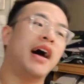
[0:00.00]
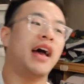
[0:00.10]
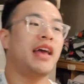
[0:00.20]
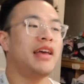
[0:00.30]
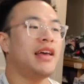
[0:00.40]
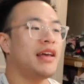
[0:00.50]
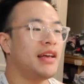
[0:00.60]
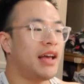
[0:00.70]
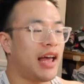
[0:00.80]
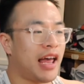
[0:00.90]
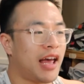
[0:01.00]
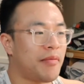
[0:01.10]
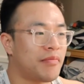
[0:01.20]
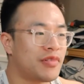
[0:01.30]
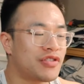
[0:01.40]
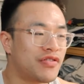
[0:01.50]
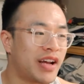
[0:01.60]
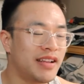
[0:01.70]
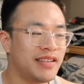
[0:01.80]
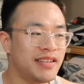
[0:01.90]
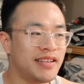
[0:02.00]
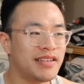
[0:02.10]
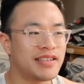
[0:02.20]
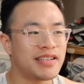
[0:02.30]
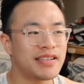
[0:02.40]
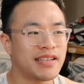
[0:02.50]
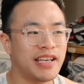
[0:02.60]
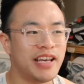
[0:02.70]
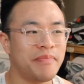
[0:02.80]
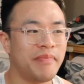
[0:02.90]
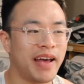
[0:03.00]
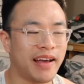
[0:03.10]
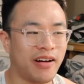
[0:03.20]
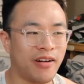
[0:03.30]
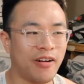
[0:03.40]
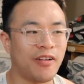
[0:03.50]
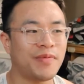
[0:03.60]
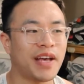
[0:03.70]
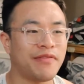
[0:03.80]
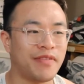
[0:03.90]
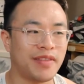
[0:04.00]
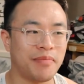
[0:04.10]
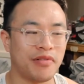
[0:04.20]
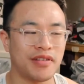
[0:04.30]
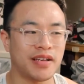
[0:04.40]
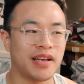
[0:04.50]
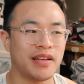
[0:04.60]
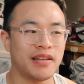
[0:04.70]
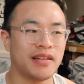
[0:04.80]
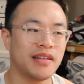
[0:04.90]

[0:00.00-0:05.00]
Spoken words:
I am trying to just keep my carbs at 50%,